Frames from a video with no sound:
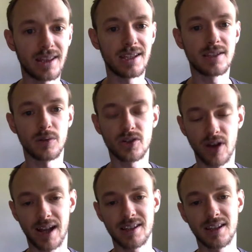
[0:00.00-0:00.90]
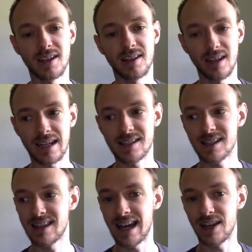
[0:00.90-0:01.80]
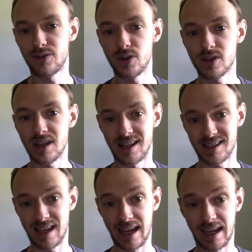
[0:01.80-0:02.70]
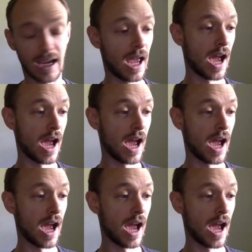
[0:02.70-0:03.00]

to attract clicks than if you start saying